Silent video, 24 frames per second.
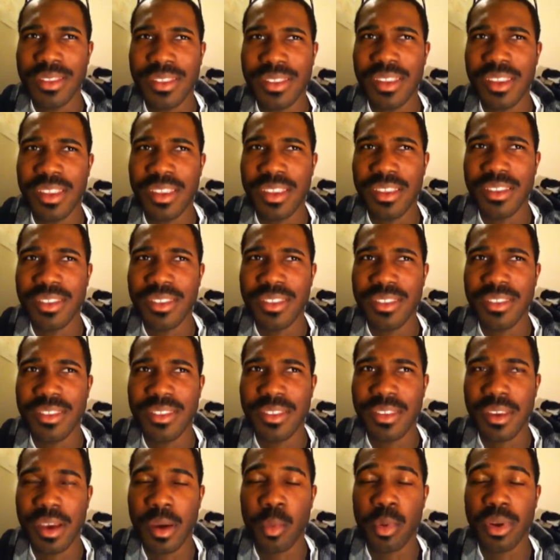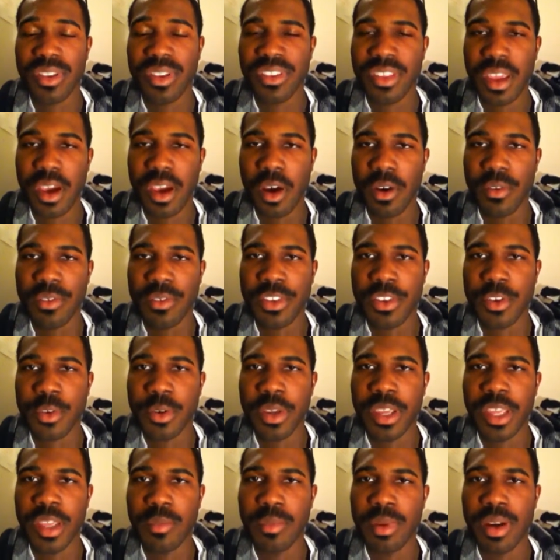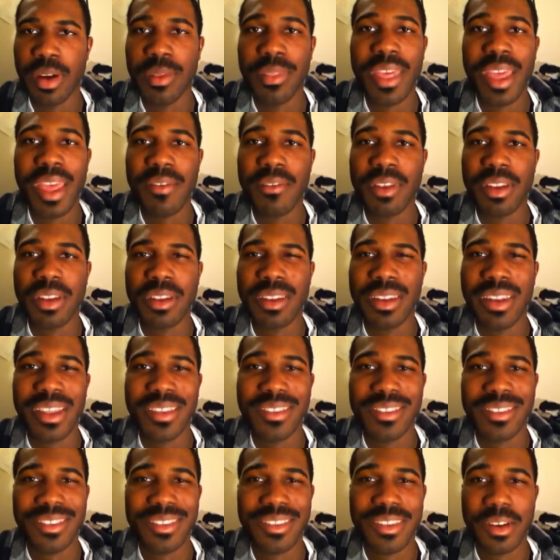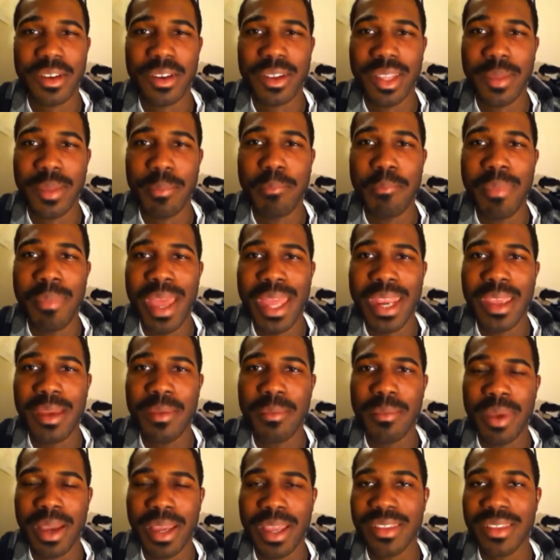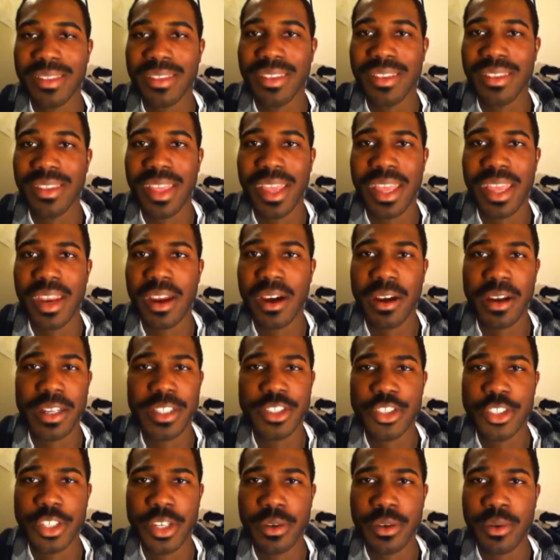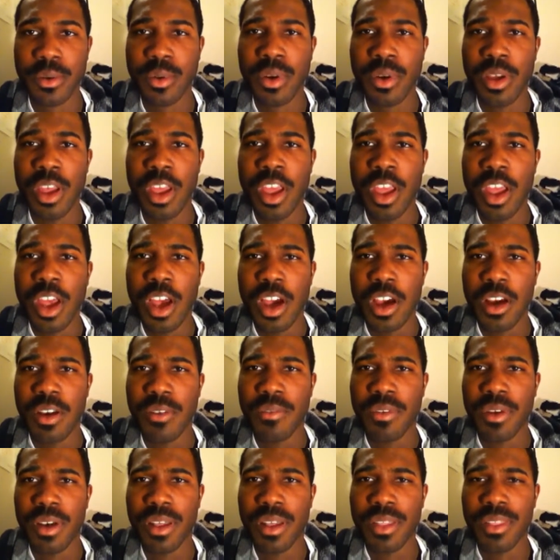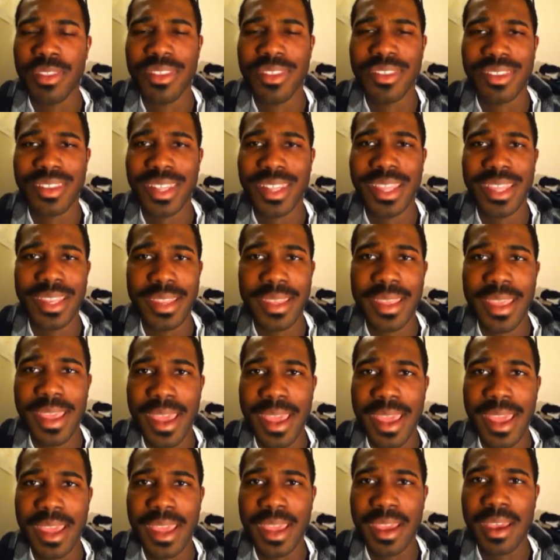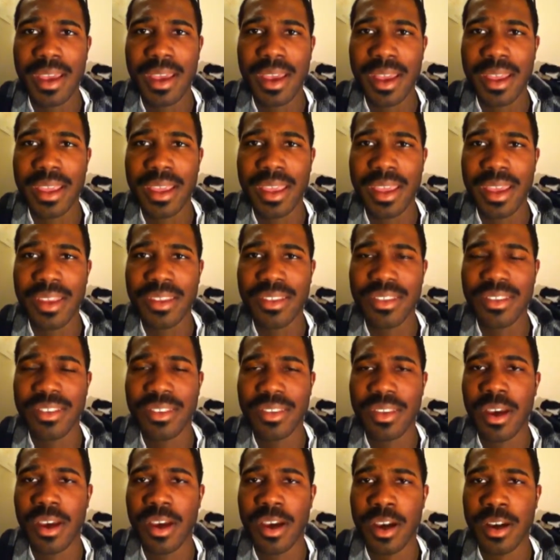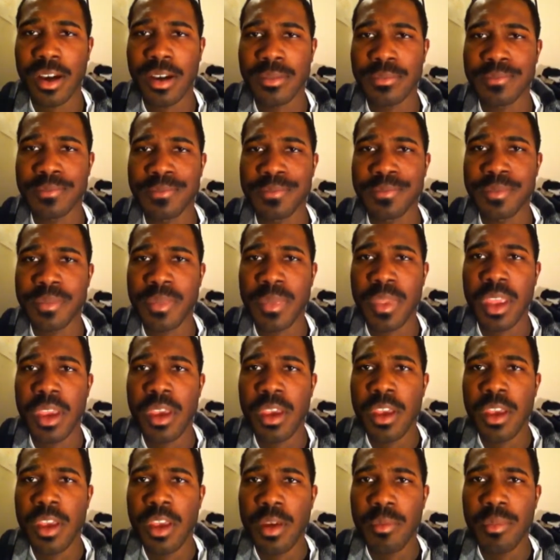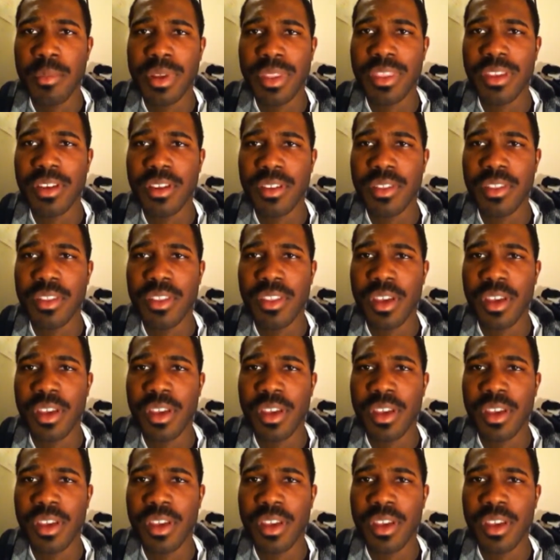he's, I want to say, off screen, but they haven't necessarily met him. I guess he's the head honcho of the Slate gang, I guess. But they're